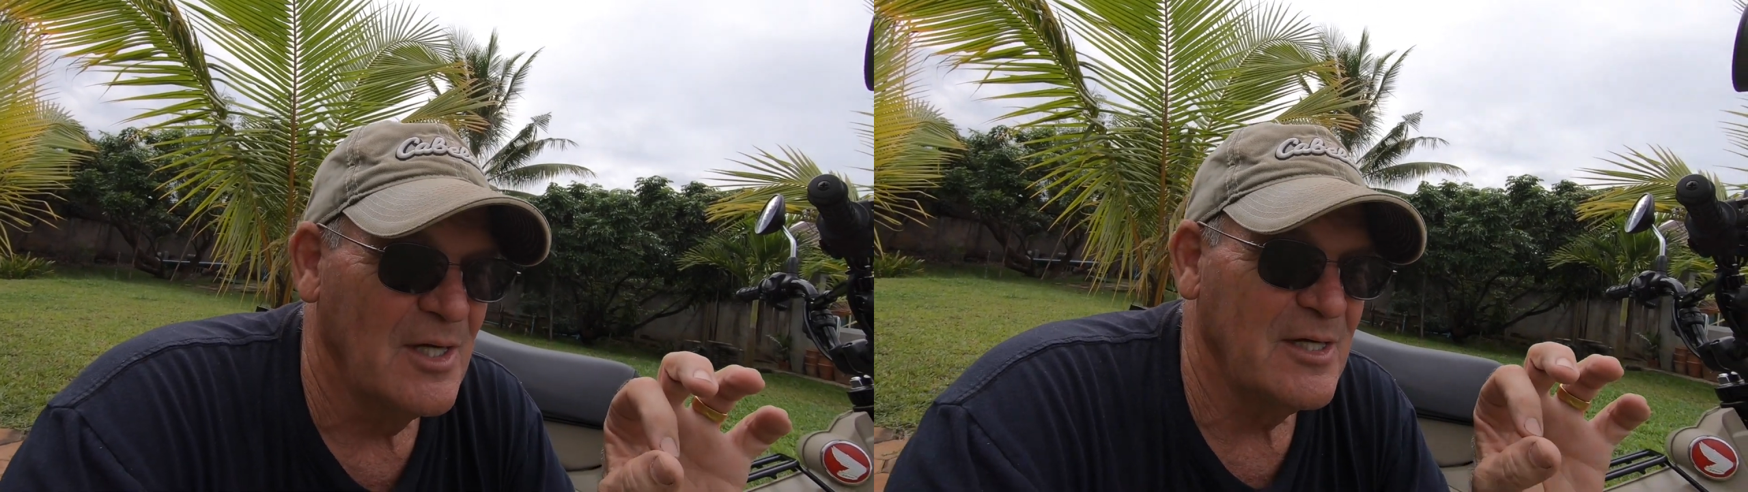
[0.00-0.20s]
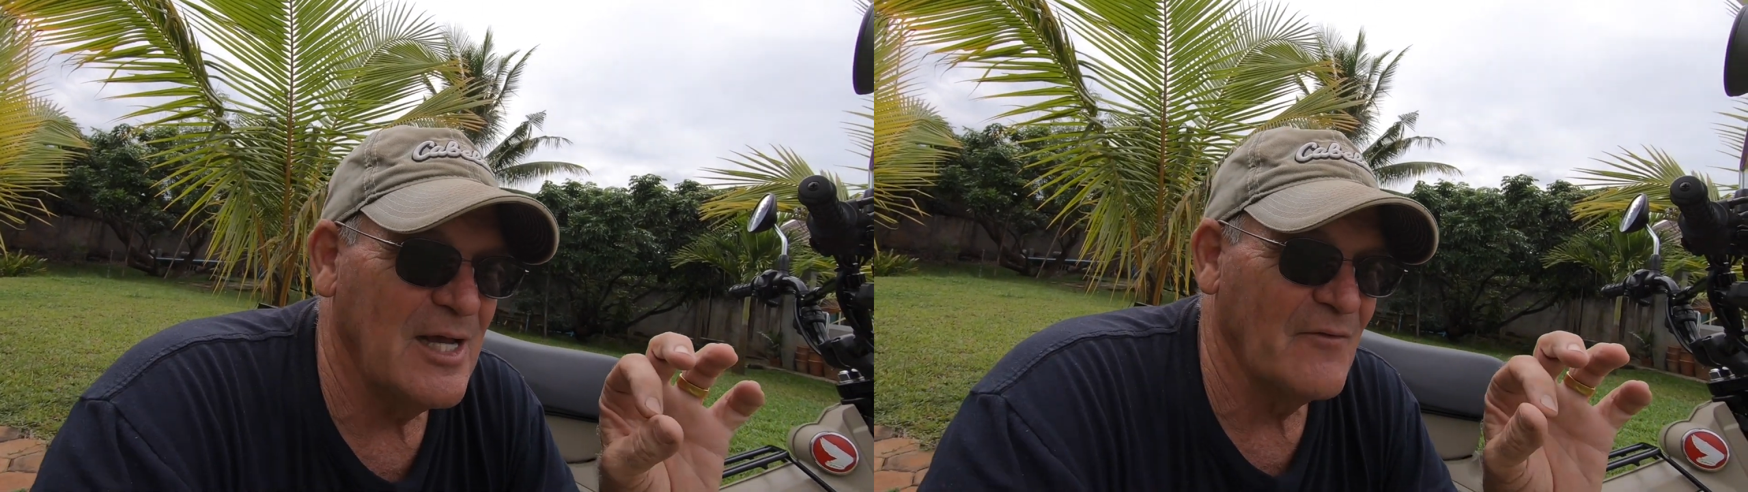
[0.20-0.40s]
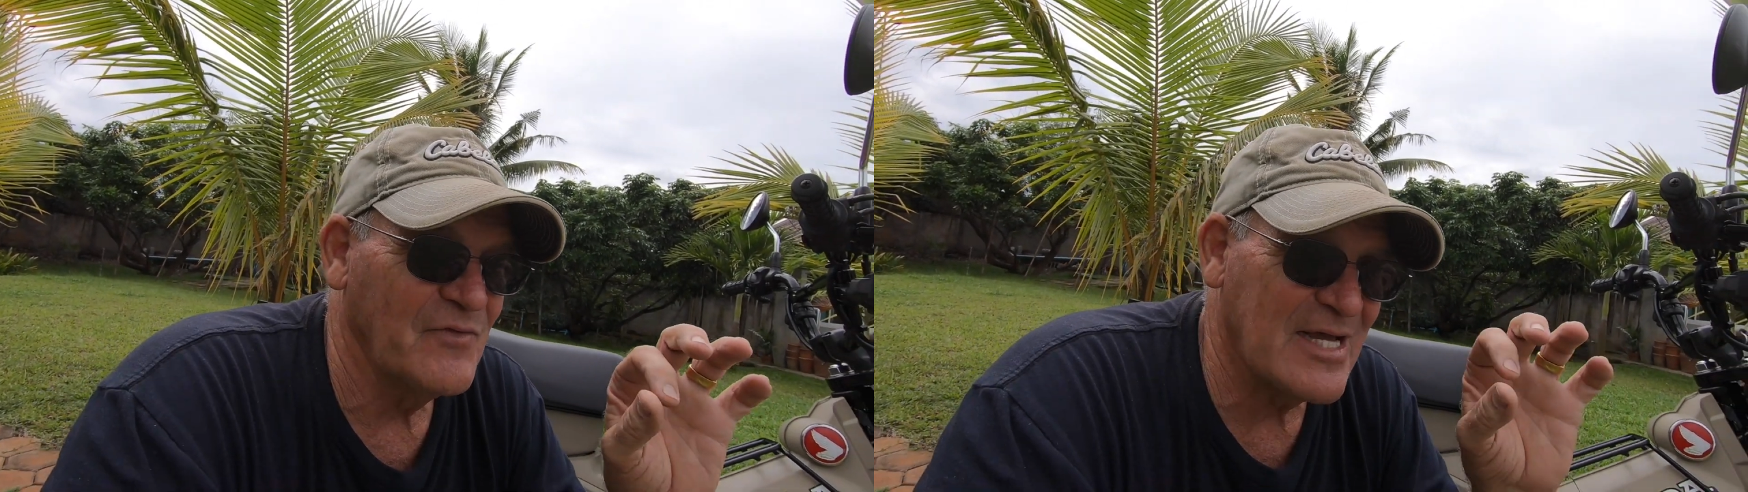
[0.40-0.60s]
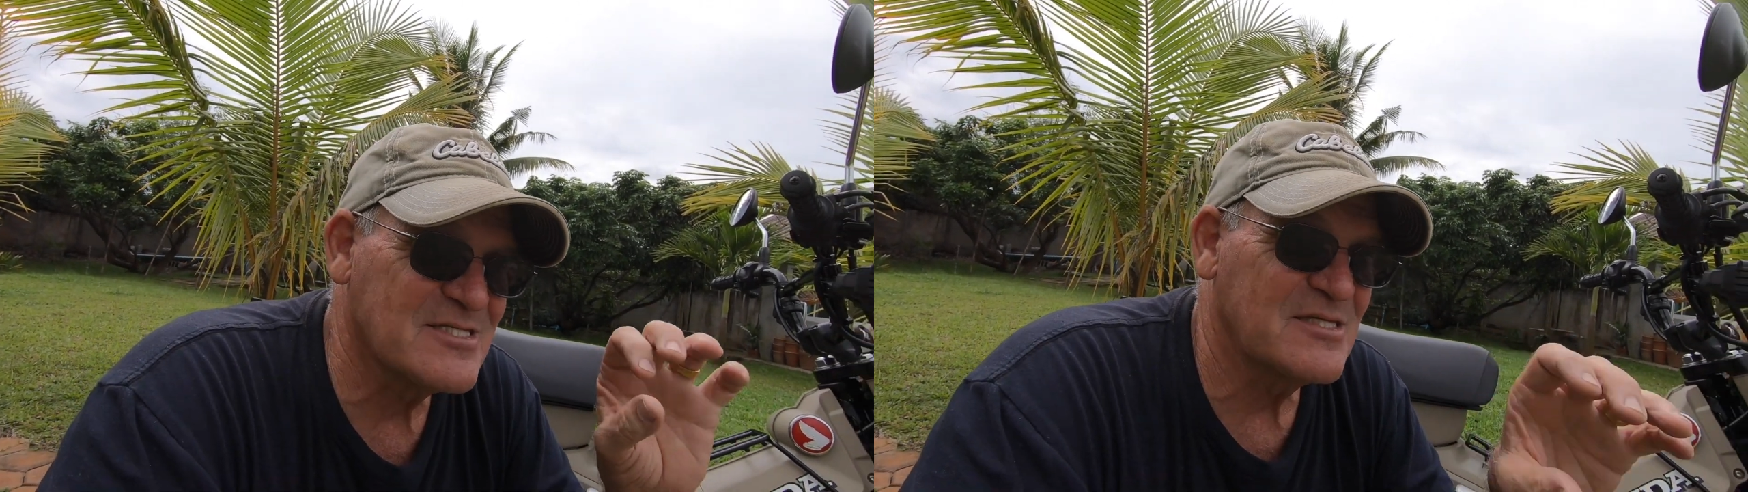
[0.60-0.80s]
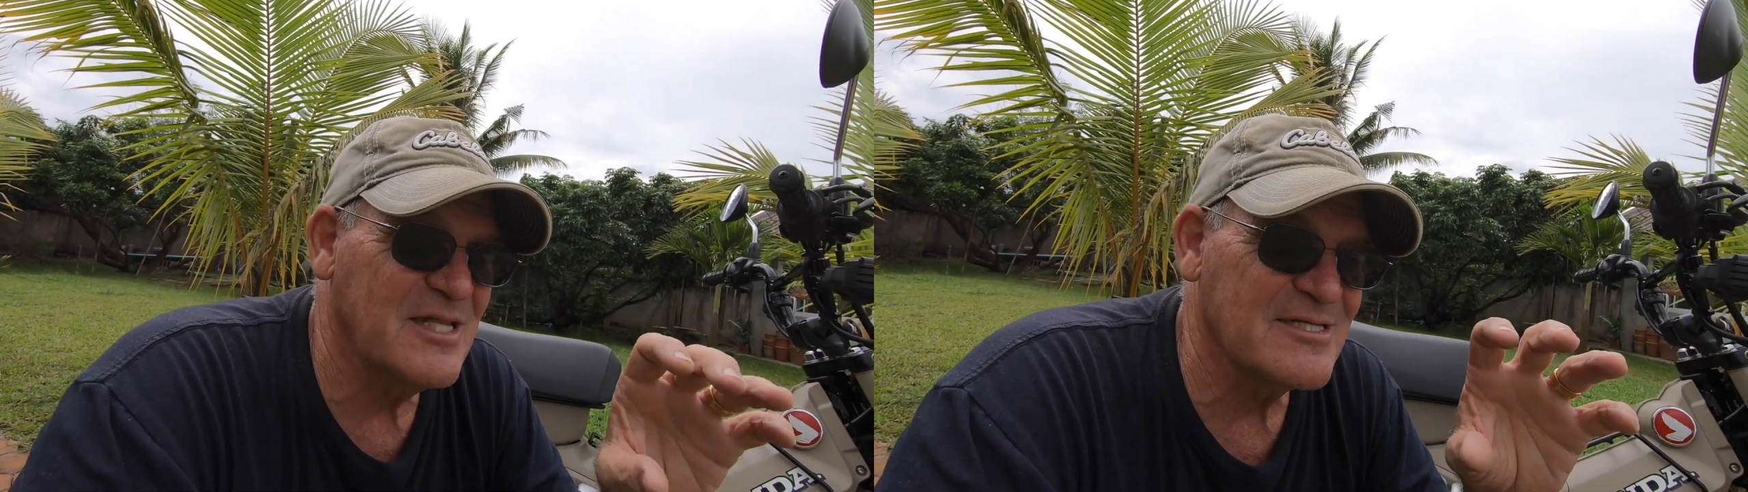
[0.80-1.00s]
Now
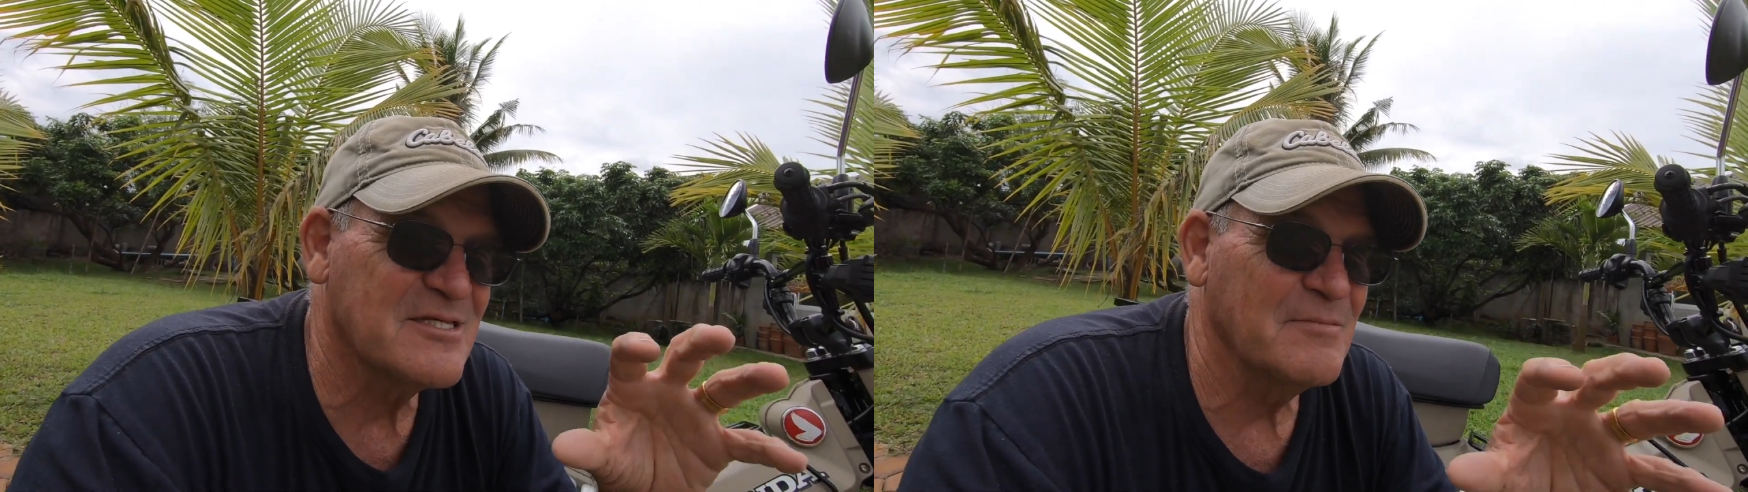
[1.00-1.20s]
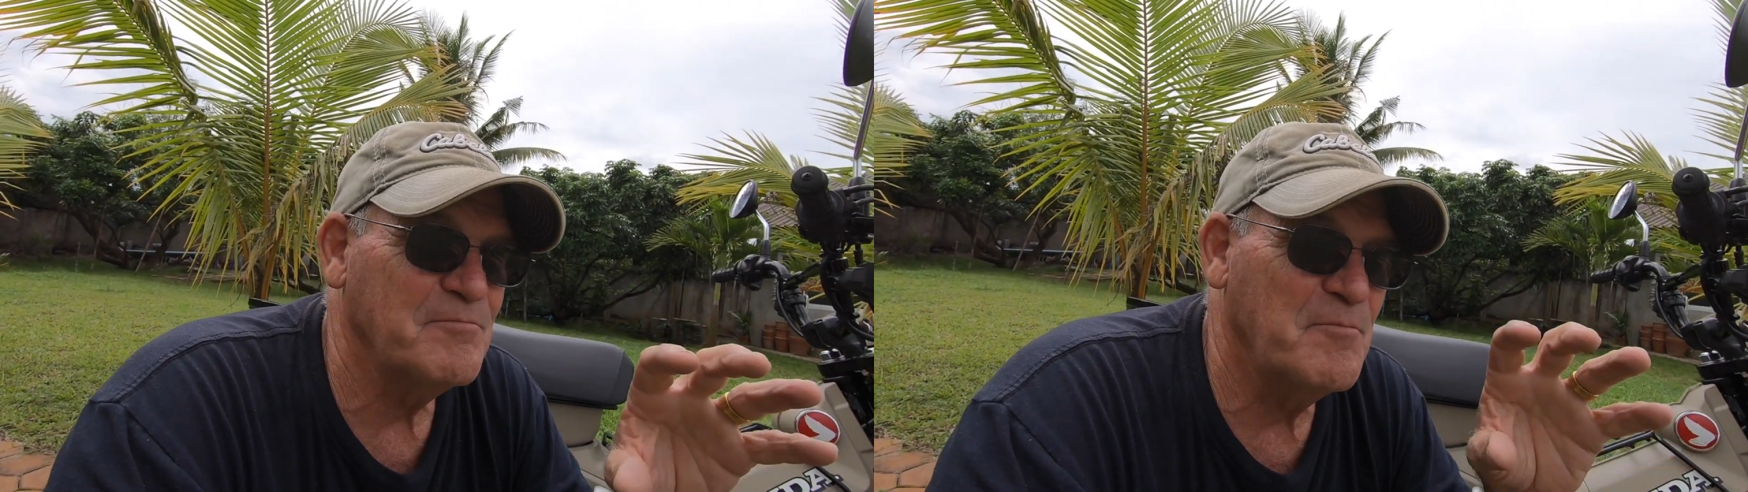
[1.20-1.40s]
that's a